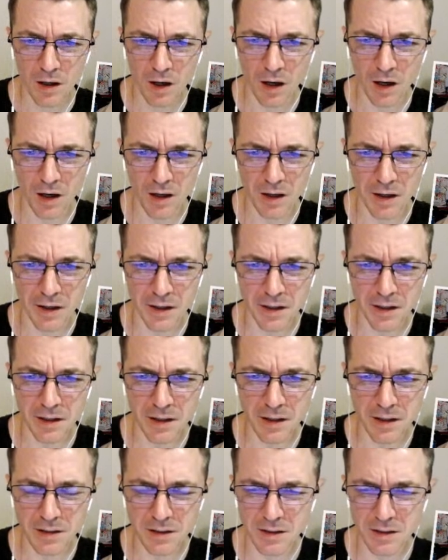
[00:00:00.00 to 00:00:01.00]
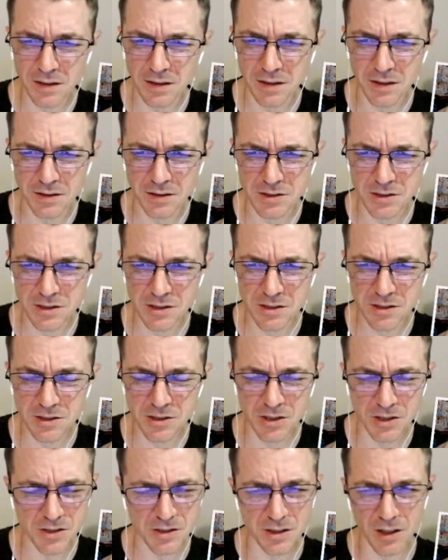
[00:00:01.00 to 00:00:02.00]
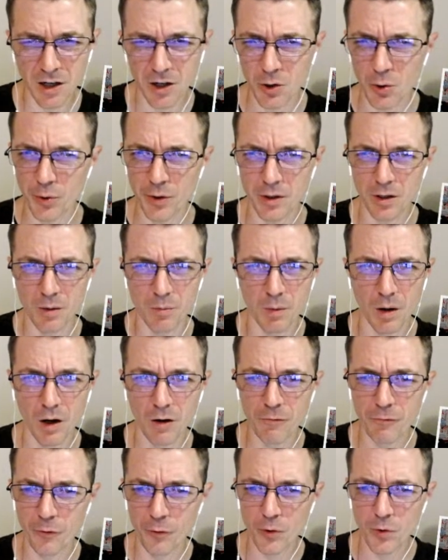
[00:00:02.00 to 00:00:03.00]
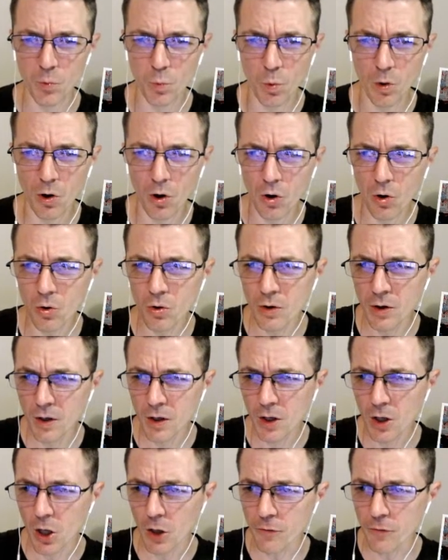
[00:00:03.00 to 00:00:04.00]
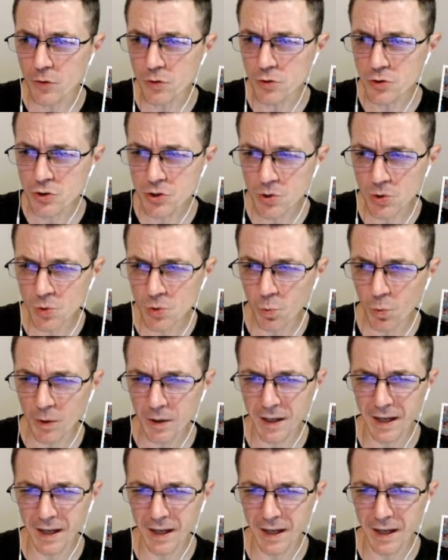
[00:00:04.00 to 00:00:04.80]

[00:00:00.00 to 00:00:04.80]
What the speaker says: Uh, it's just not going to come off very well. If you do want